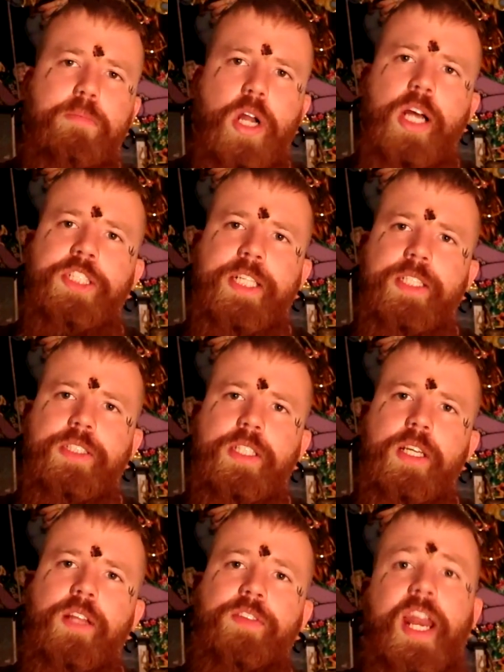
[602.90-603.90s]
projects,
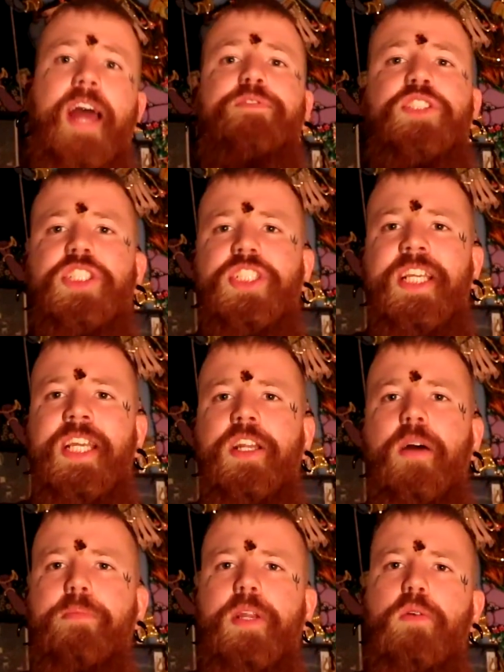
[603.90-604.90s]
that I've seen
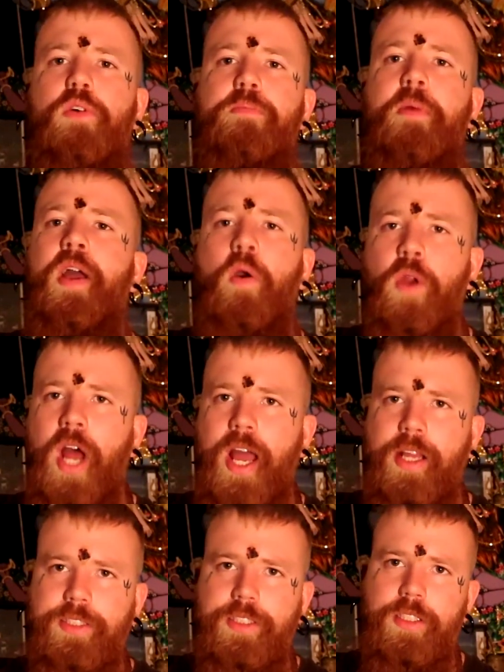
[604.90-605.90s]
up here with my own
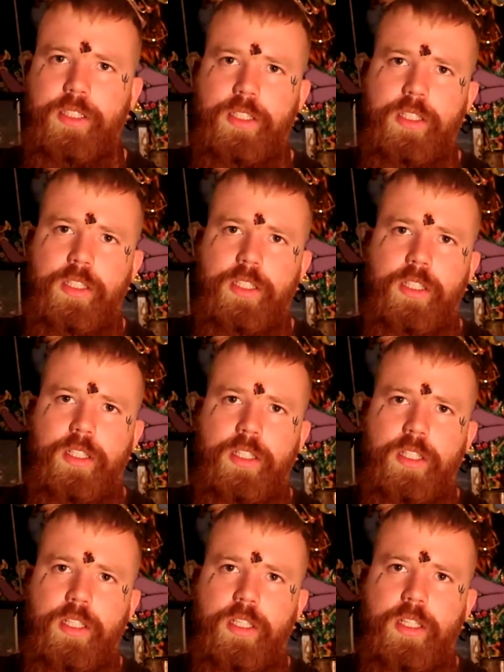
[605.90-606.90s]
eyes,
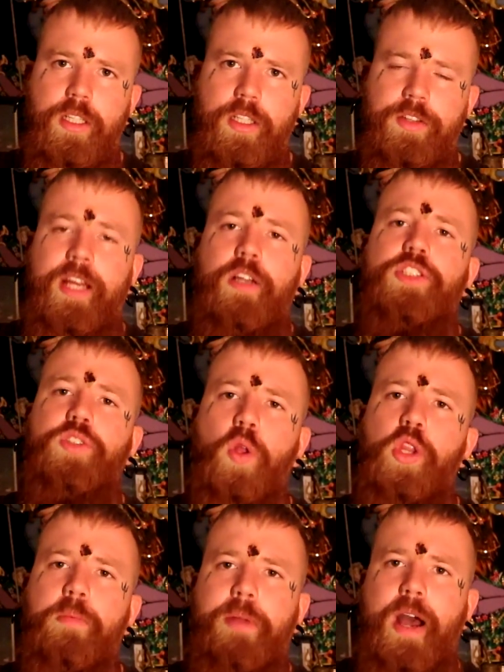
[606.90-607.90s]
that are
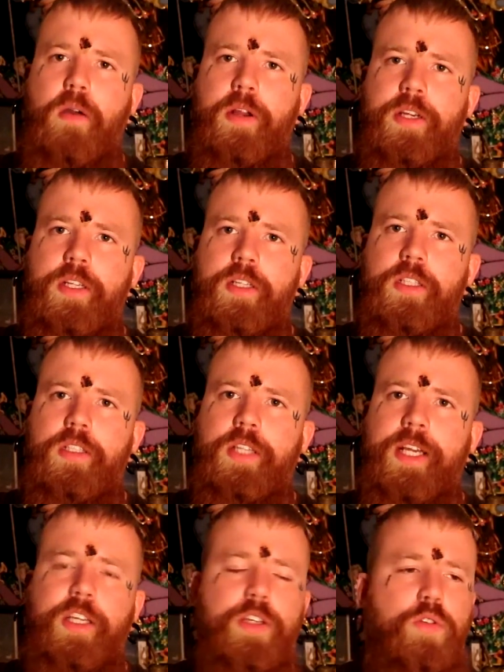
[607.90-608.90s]
solar powered,
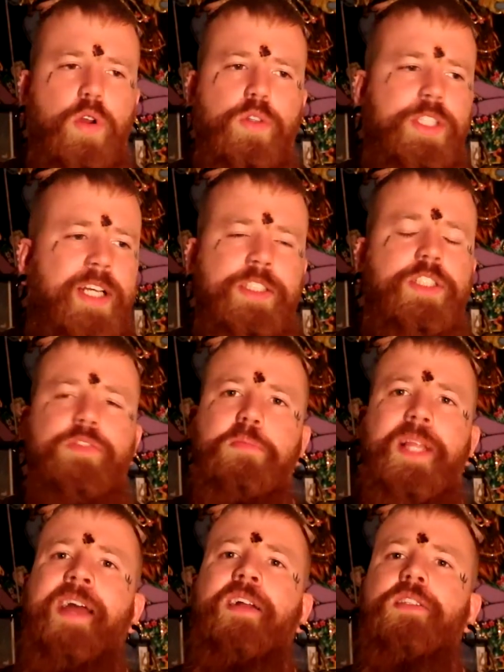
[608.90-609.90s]
that can grow tons of
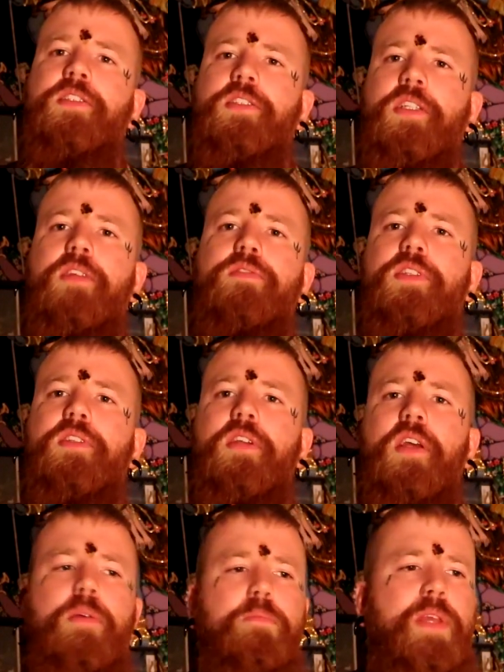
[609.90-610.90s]
plants. And if
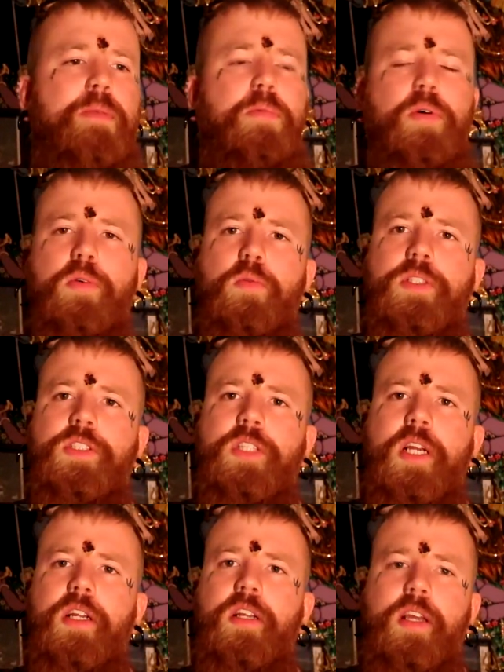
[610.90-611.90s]
people would
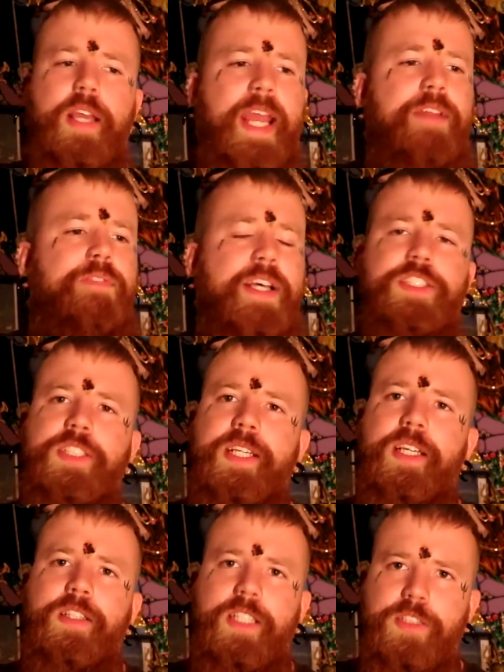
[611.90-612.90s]
start investing
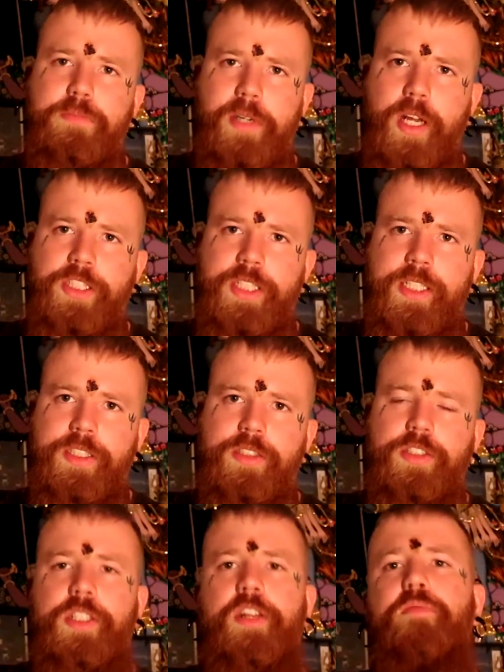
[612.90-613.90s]
in these projects
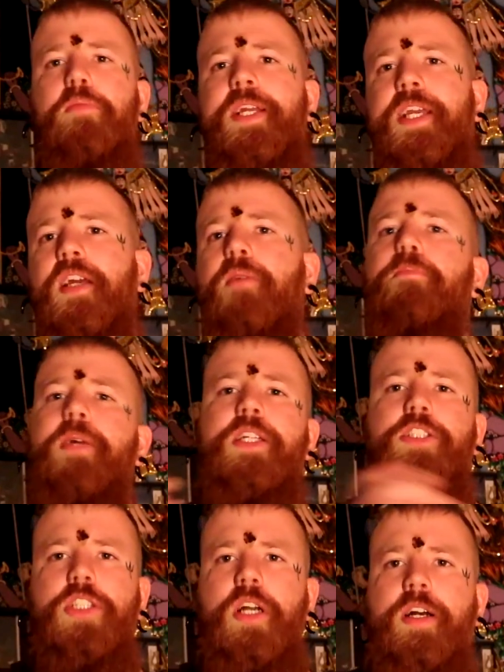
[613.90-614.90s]
instead of bringing up big
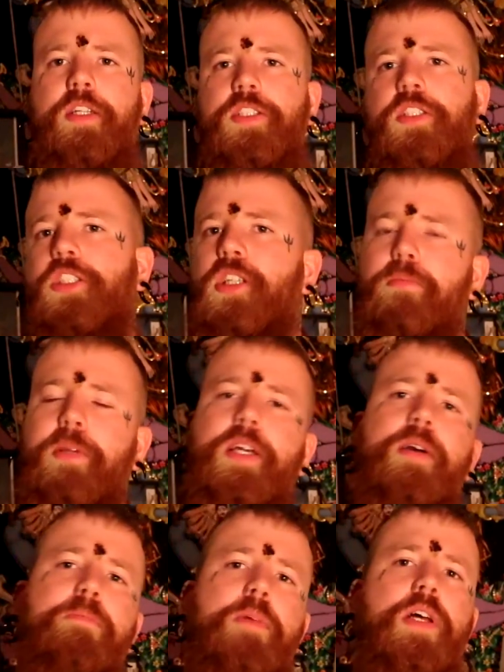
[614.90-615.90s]
trucks and shipping
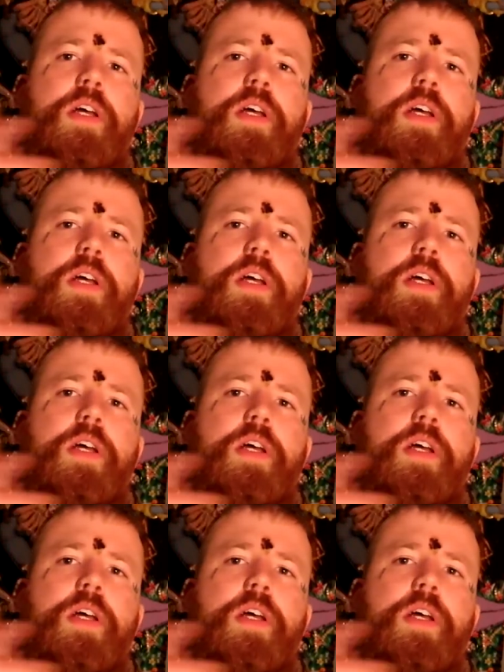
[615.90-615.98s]
up